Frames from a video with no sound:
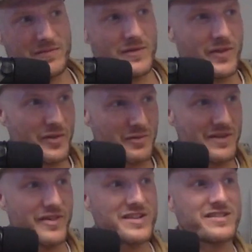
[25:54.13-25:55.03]
the 3 of
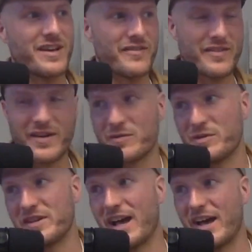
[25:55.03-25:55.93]
us have
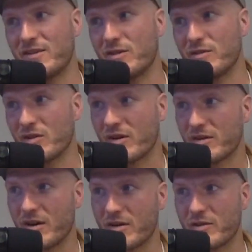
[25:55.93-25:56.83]
really had over
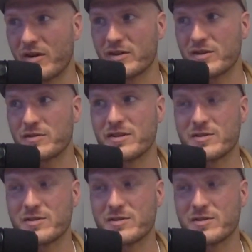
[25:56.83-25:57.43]
our careers,